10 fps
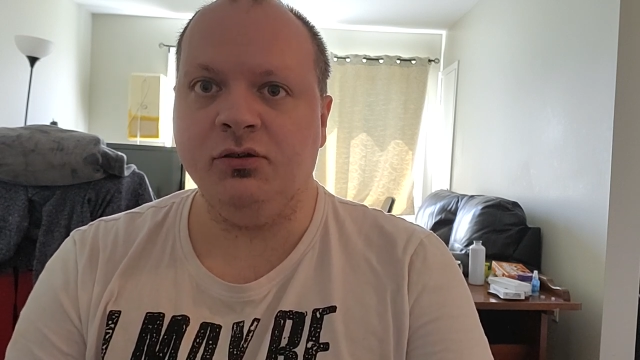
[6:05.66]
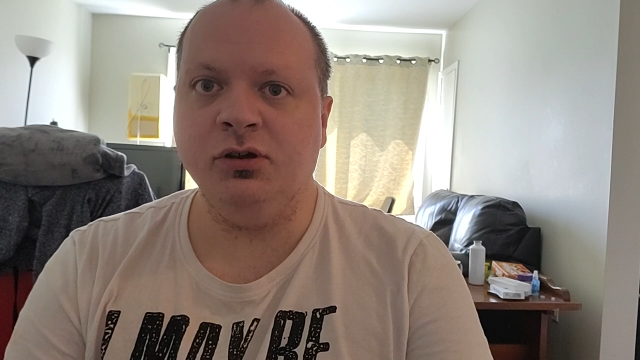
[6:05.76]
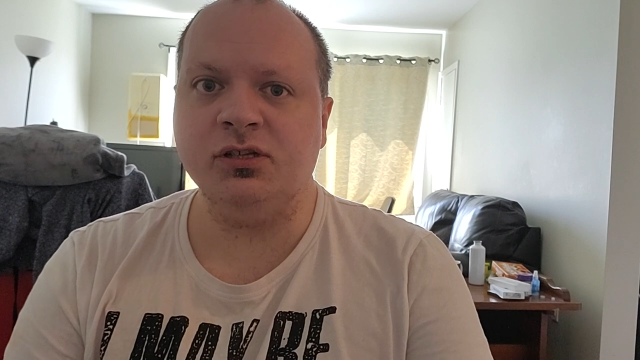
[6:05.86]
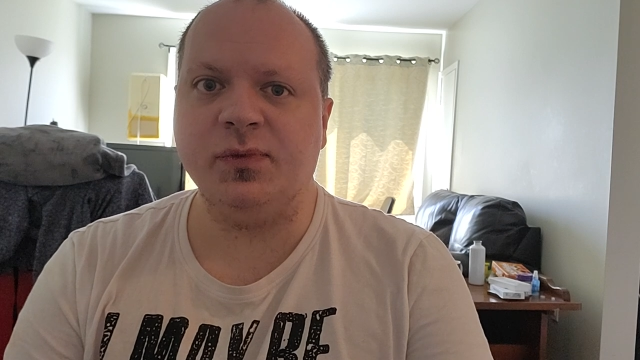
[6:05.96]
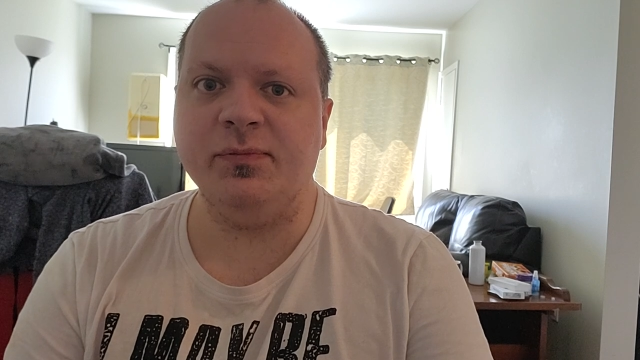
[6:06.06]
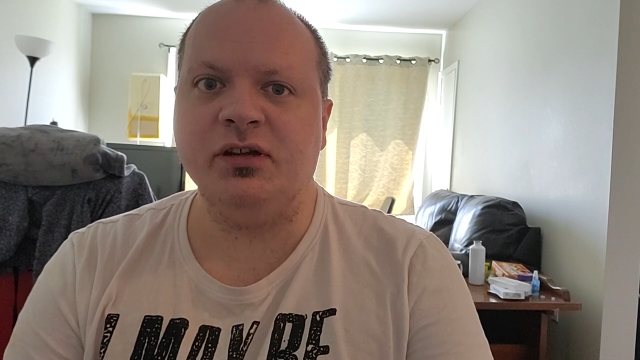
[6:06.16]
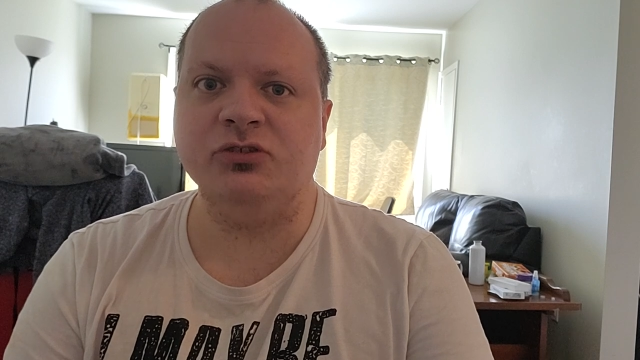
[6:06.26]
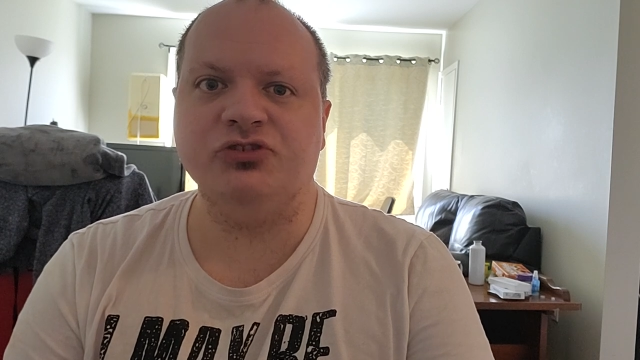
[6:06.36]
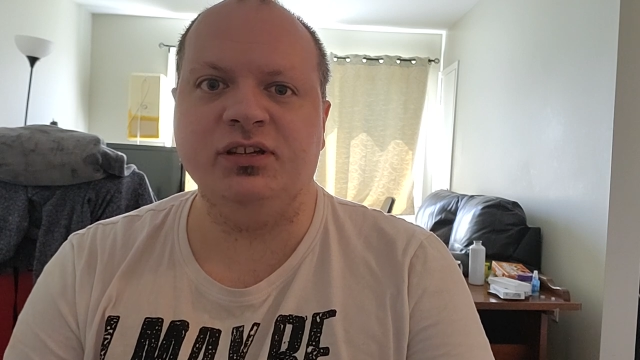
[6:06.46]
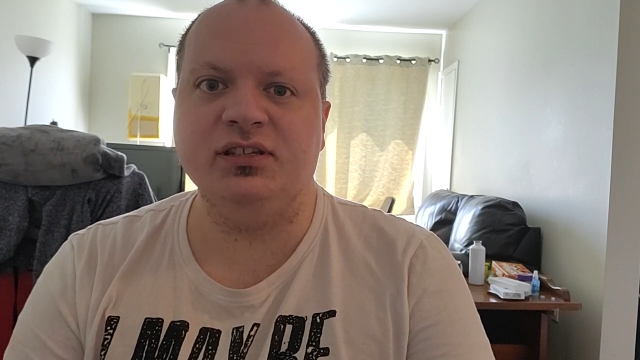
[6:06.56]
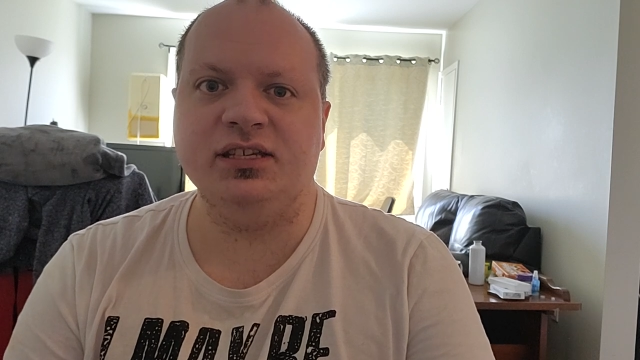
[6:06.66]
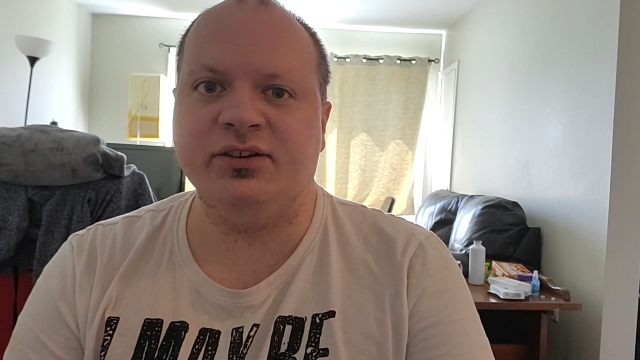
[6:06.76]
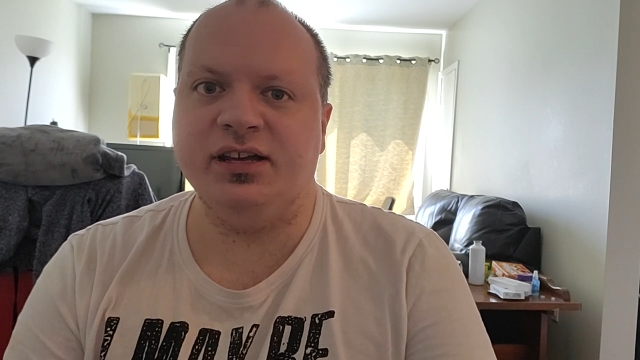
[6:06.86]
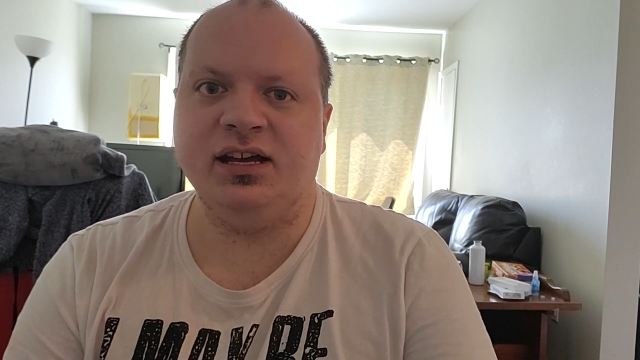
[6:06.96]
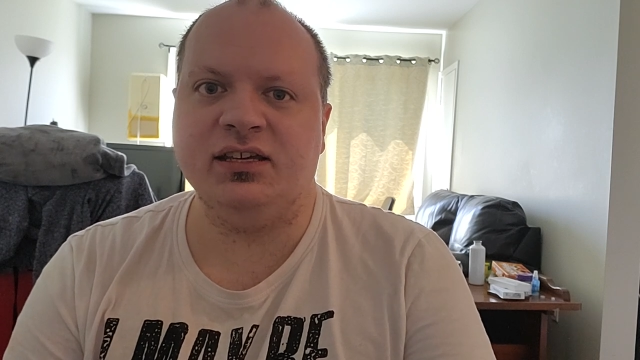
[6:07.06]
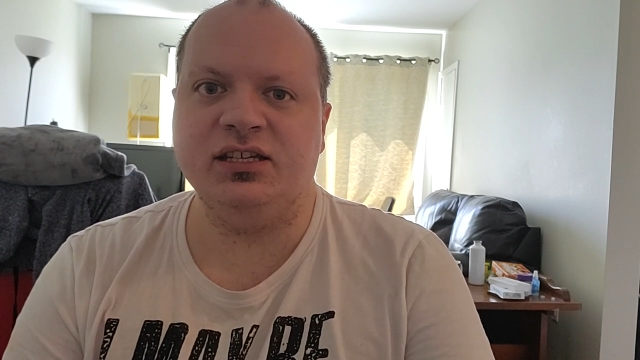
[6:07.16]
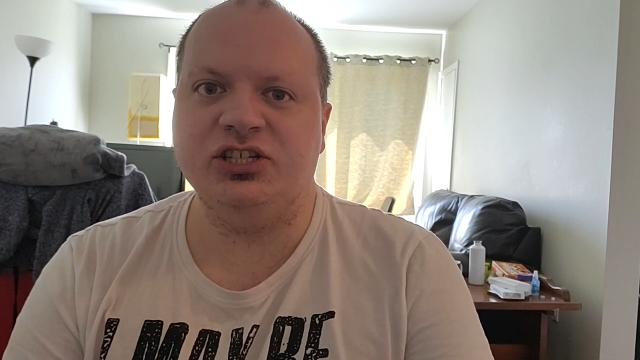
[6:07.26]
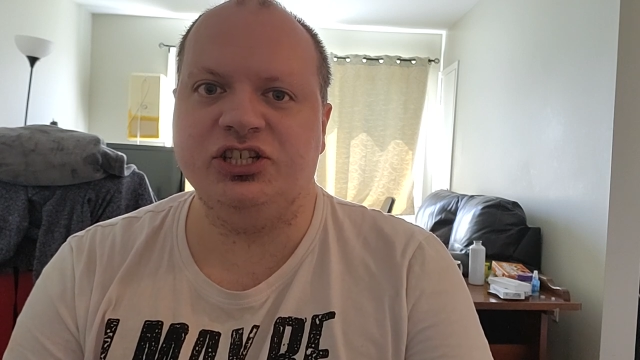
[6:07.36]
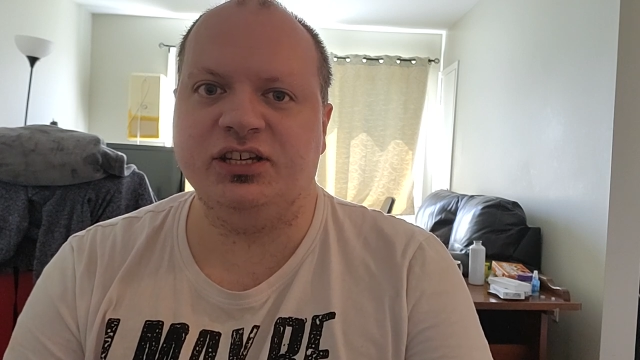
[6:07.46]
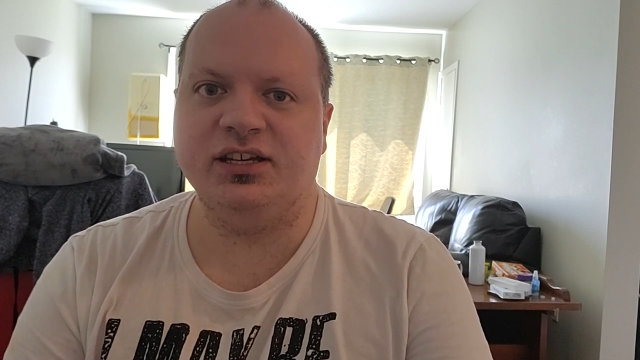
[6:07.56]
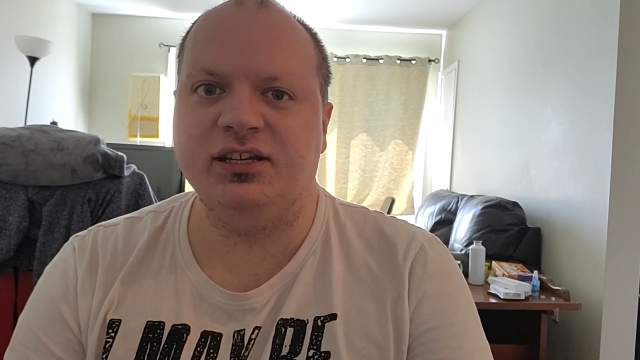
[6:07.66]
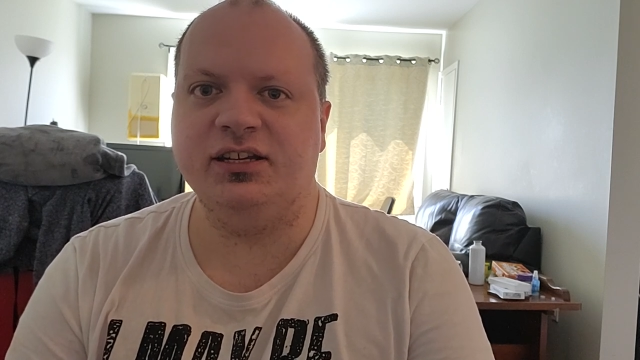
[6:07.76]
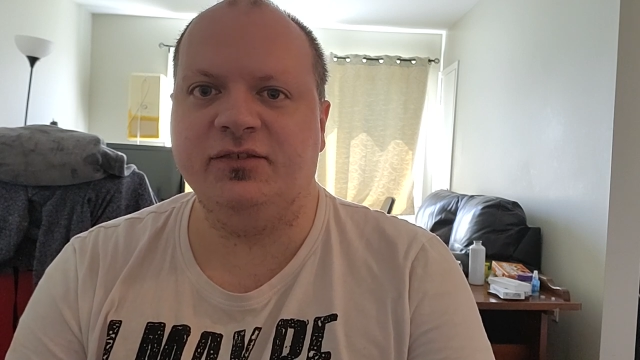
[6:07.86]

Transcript: Who knows, maybe I'll try the teriyaki chicken in